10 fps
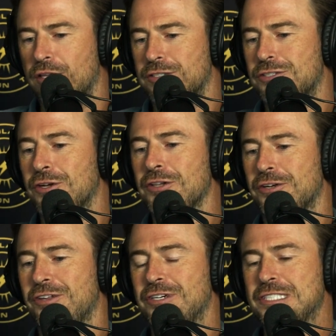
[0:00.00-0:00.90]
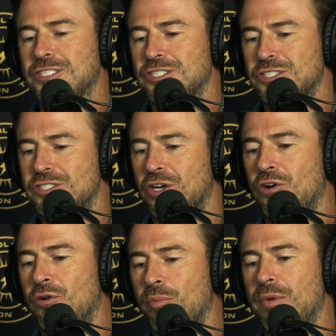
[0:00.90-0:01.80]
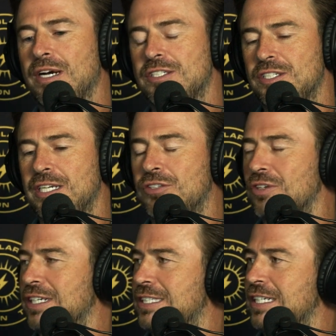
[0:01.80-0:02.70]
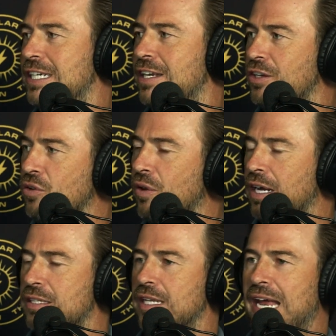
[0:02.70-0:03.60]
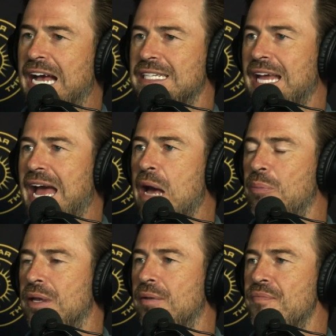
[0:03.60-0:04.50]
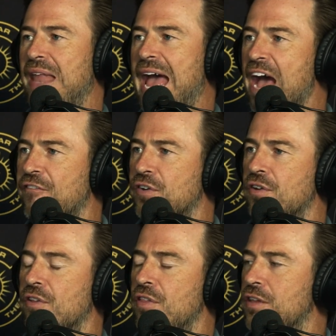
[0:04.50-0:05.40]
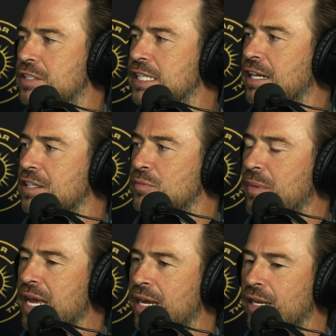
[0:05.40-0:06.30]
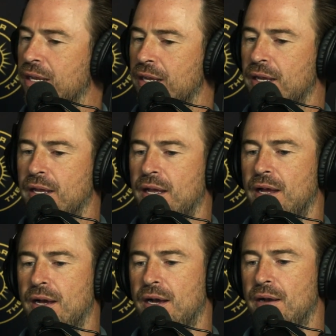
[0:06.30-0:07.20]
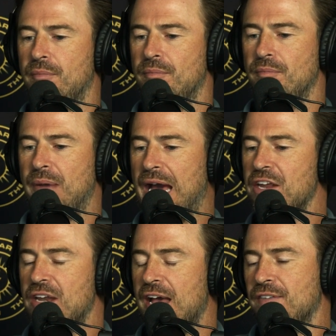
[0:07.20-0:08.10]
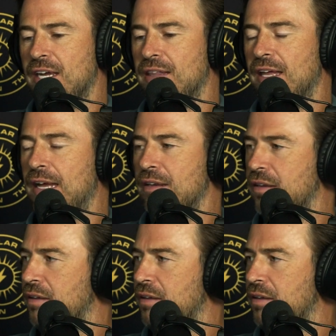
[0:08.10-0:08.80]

Solar, there is so much intricacy and nuance that has to happen after the sale is made. How do you navigate that?